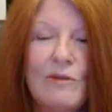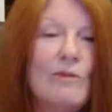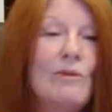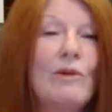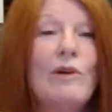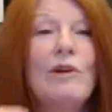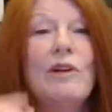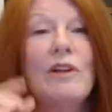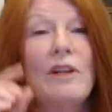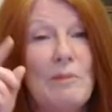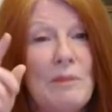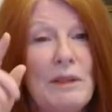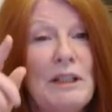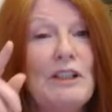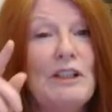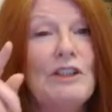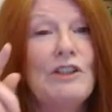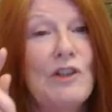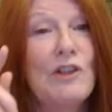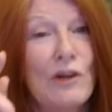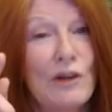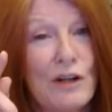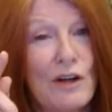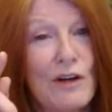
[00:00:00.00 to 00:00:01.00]
Well, let me
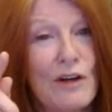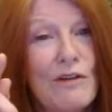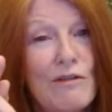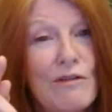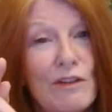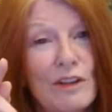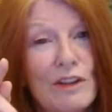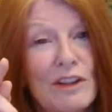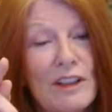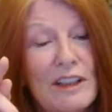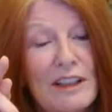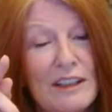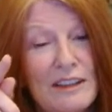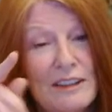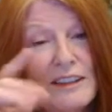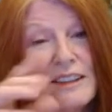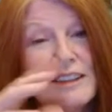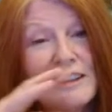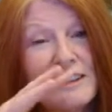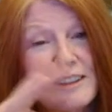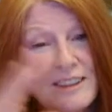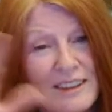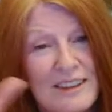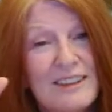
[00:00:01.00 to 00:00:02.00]
start over
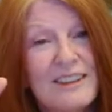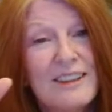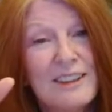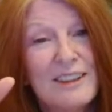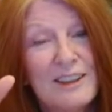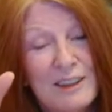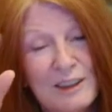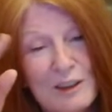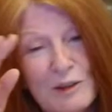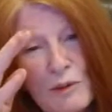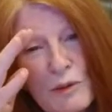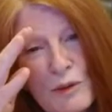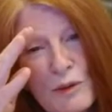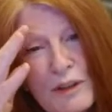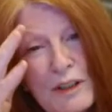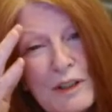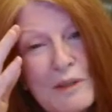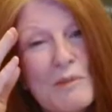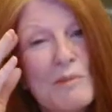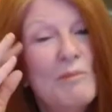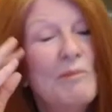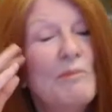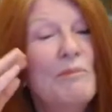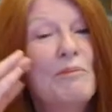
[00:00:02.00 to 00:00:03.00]
because it
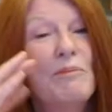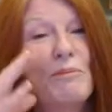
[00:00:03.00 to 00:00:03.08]
really,